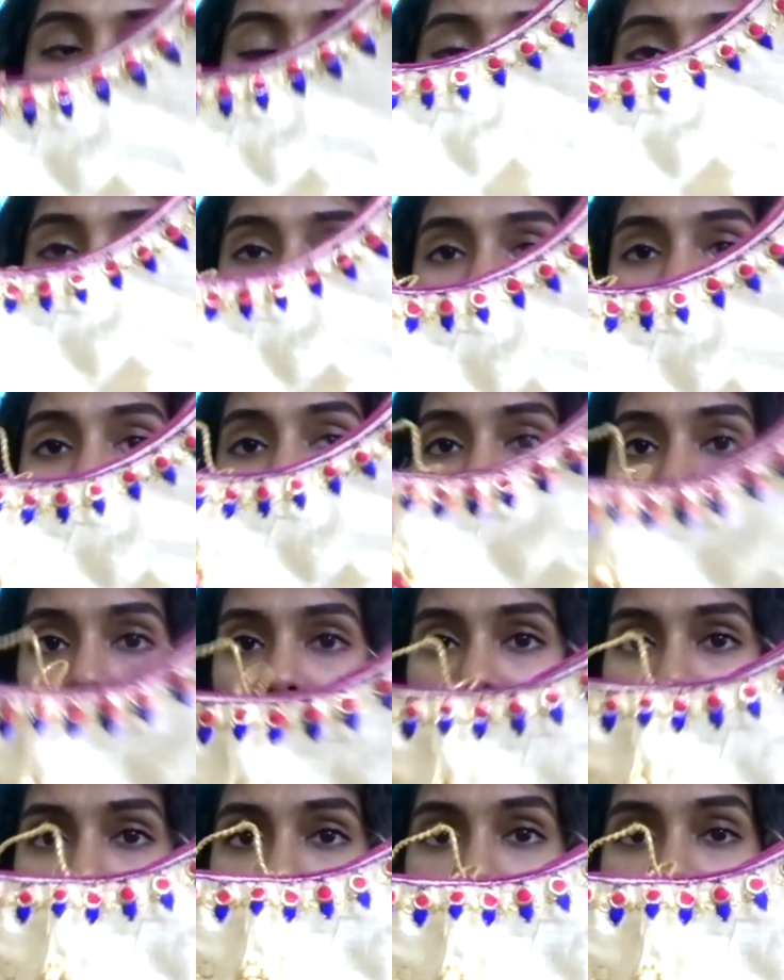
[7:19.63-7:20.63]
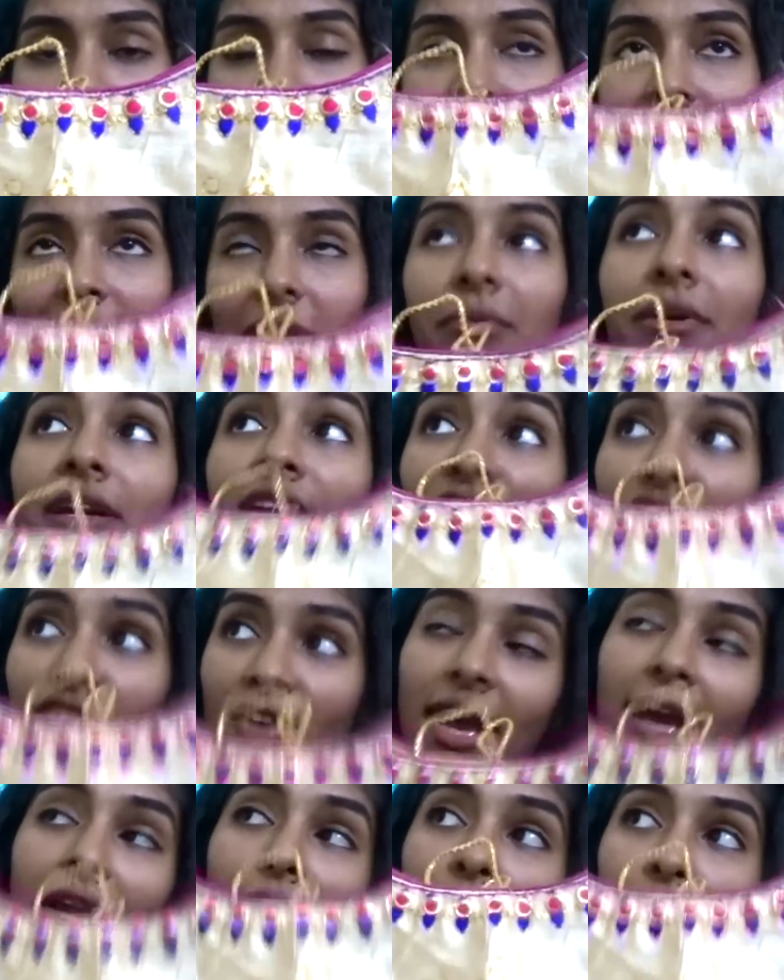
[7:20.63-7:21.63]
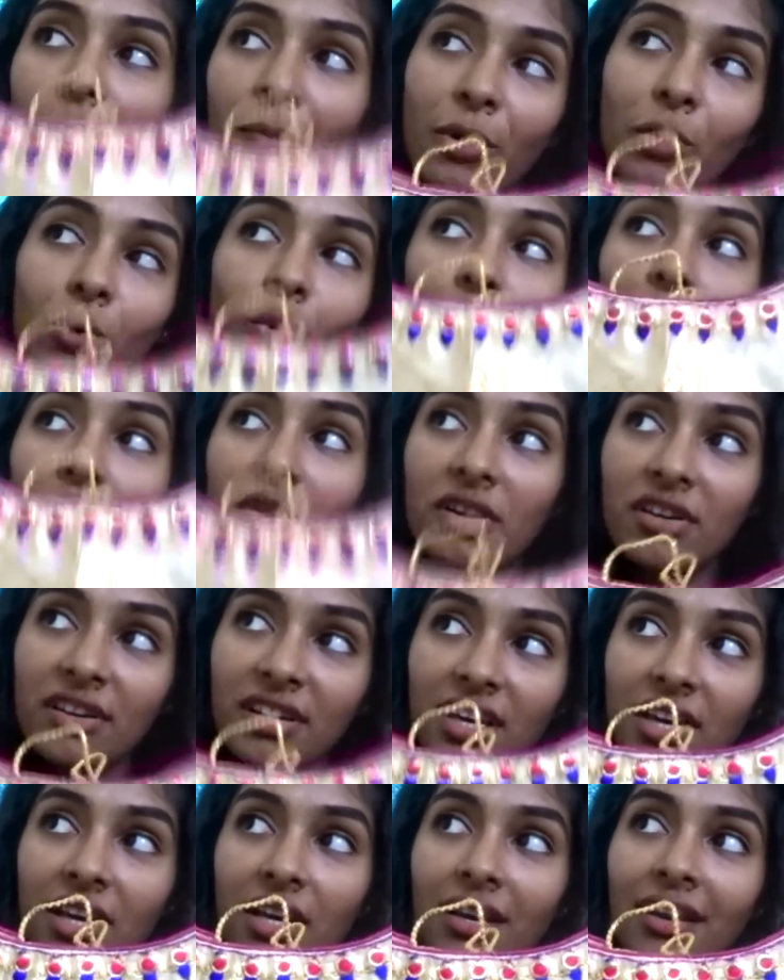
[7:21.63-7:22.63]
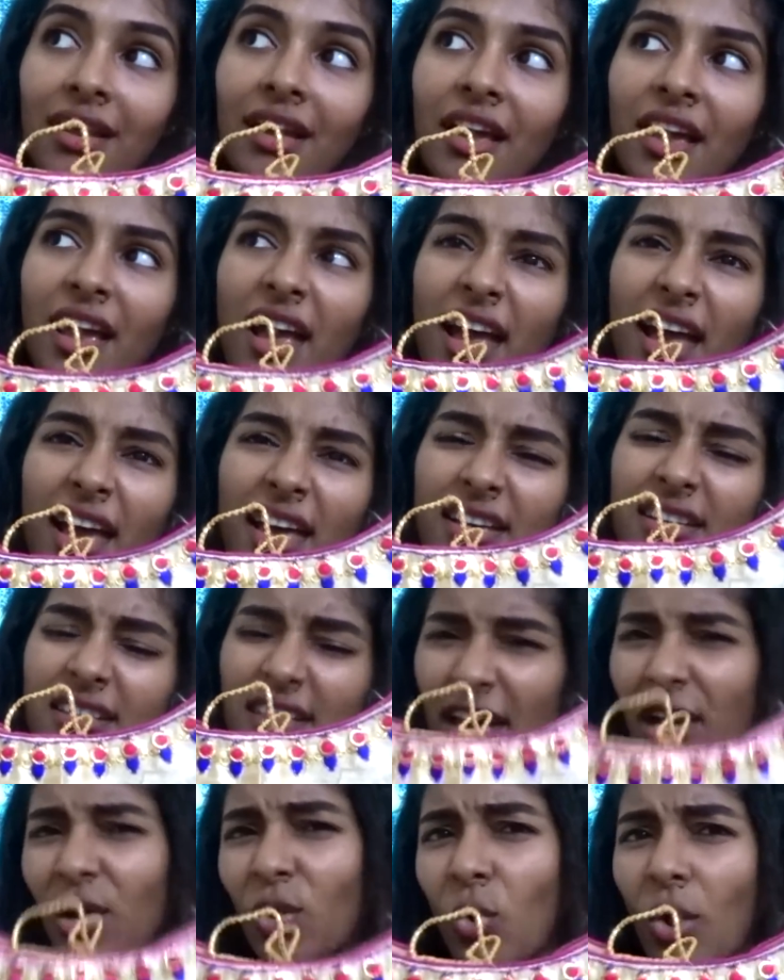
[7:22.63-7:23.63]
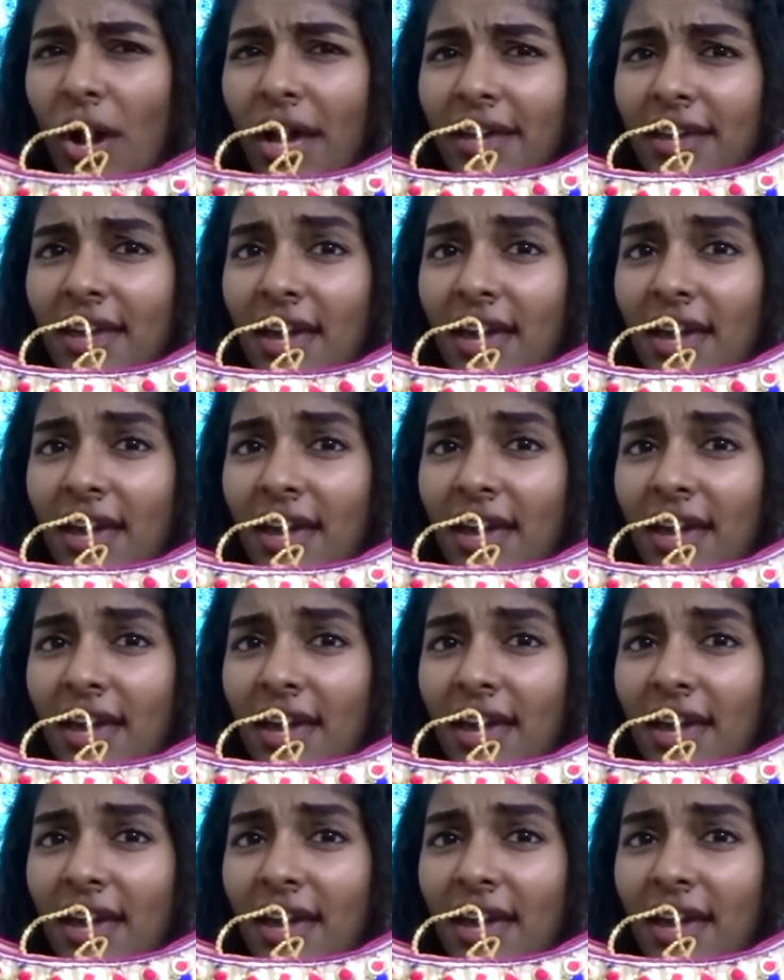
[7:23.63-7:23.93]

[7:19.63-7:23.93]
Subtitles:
This blouse is available in red, blue, green and yellow, I